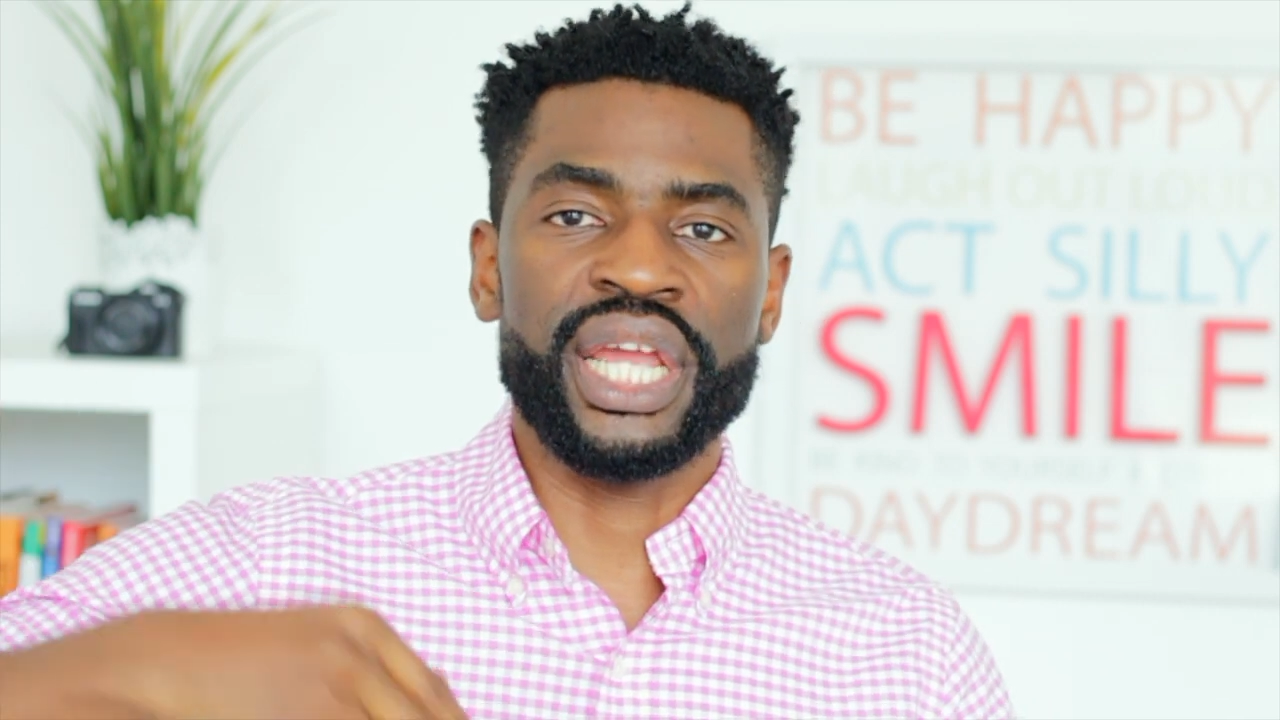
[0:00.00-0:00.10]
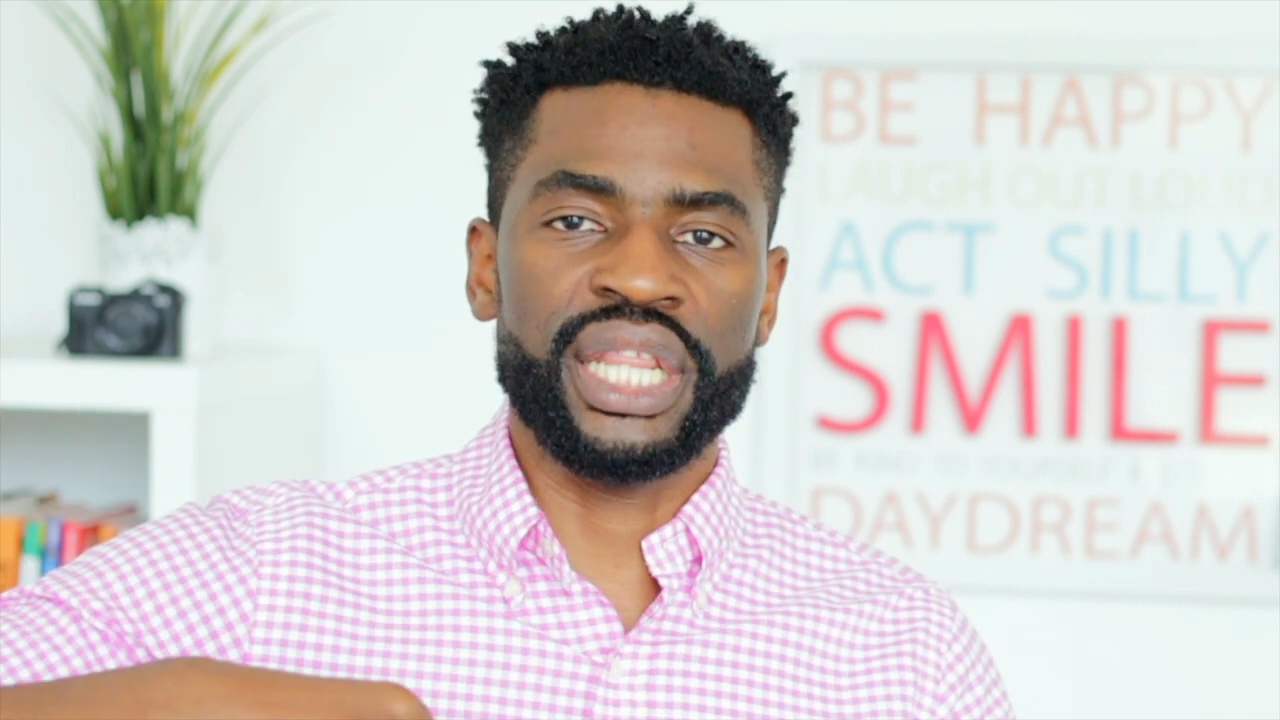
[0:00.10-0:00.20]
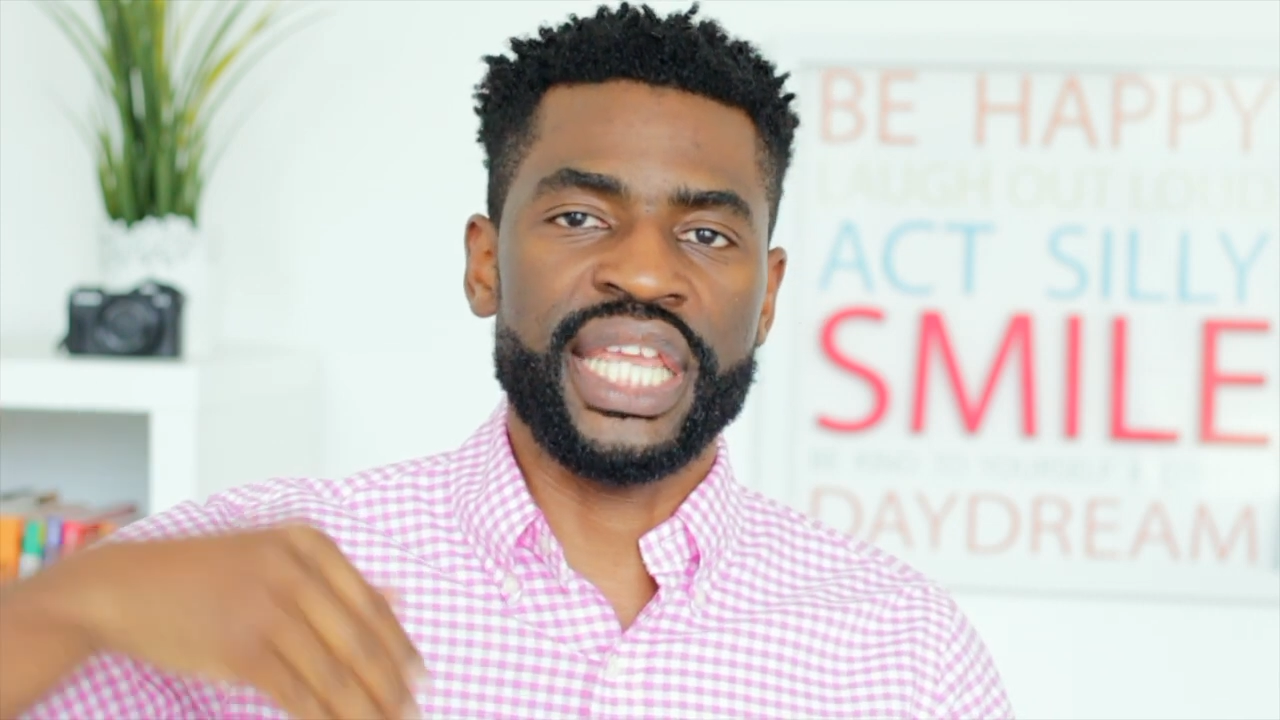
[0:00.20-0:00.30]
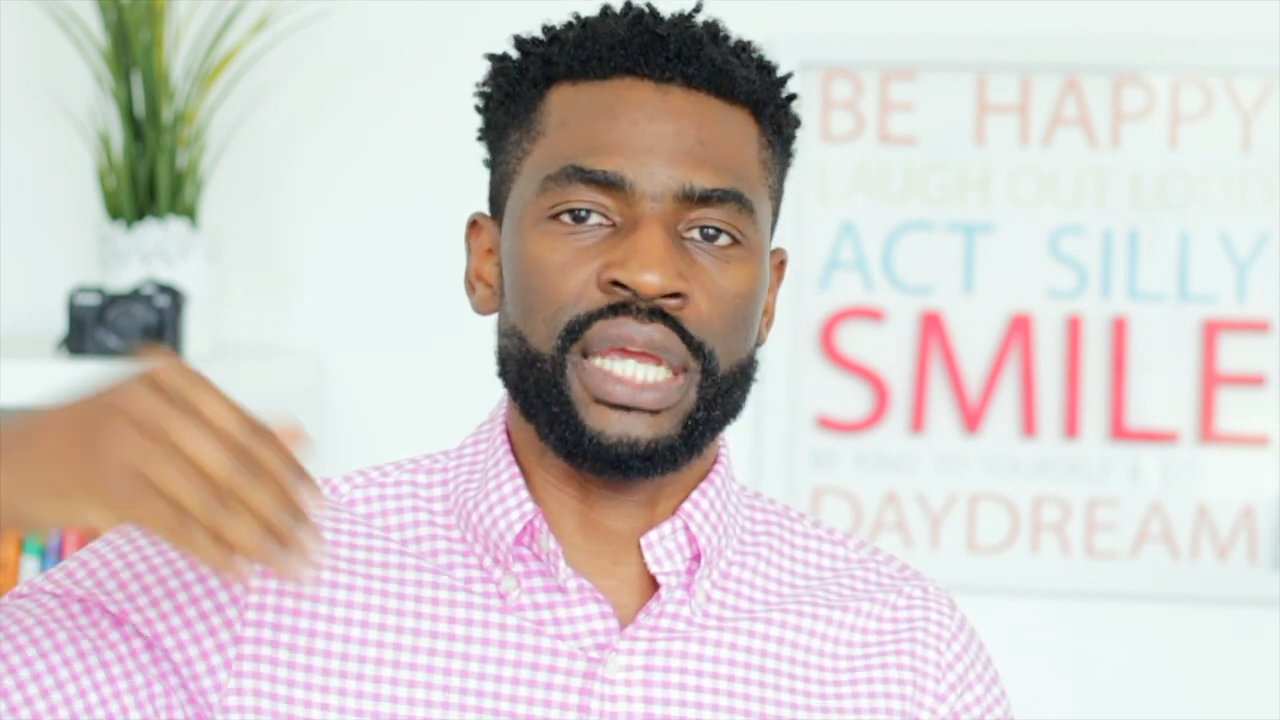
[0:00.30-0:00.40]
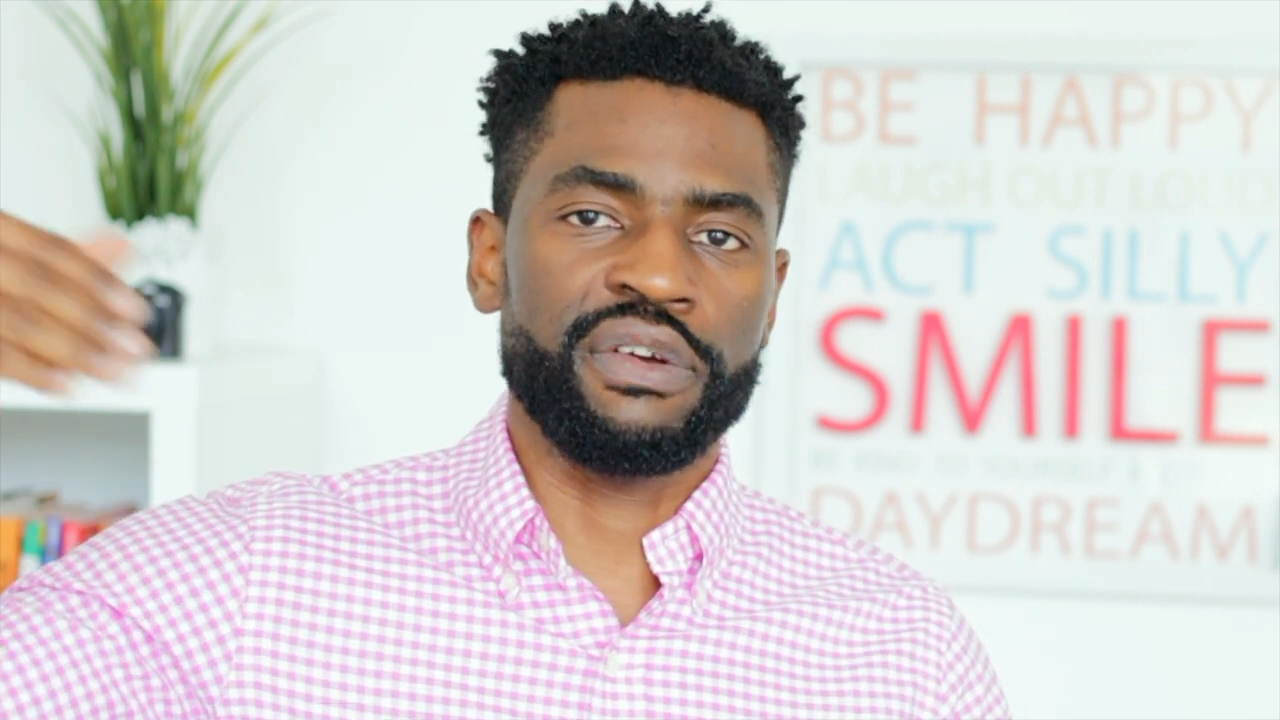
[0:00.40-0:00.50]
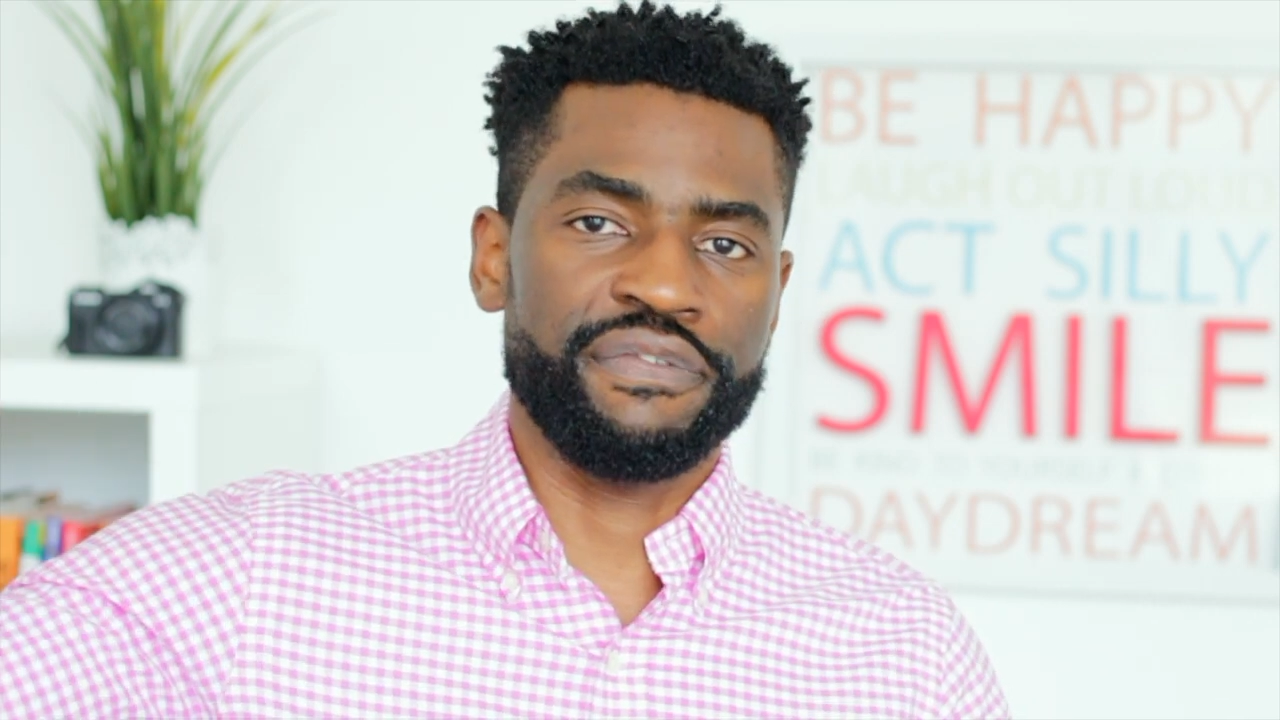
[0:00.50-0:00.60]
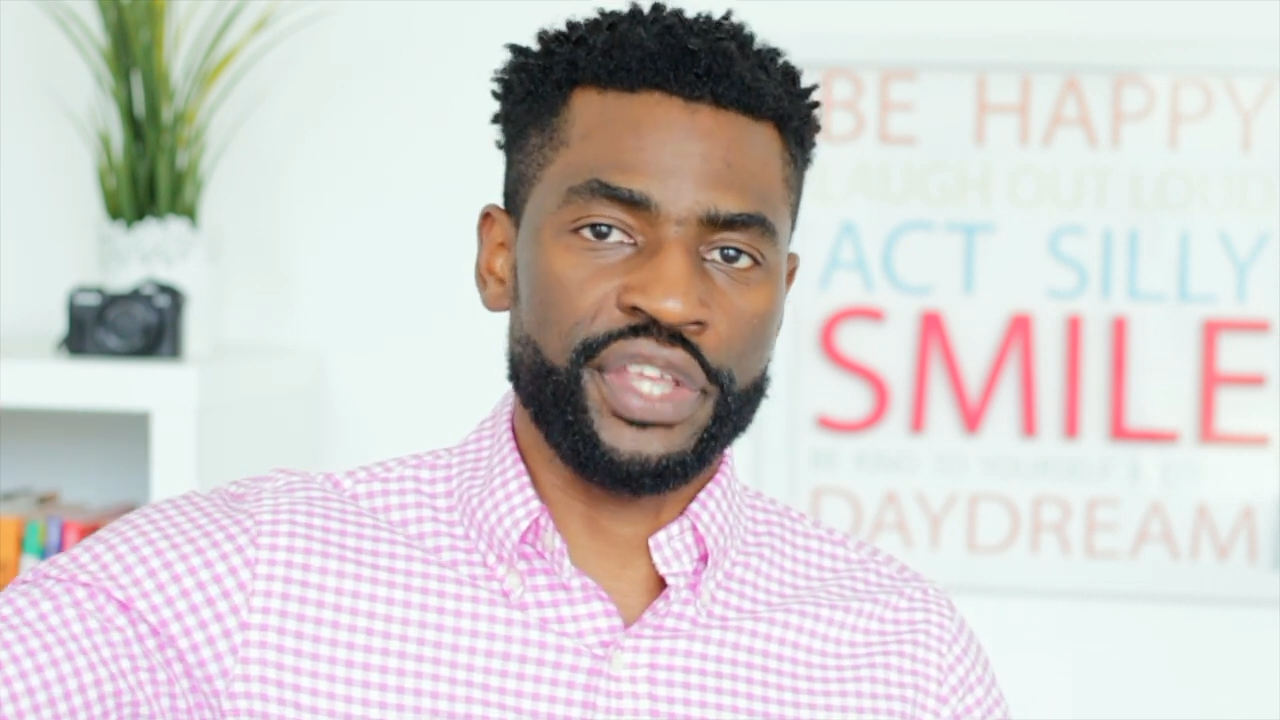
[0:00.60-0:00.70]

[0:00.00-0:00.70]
and the end of the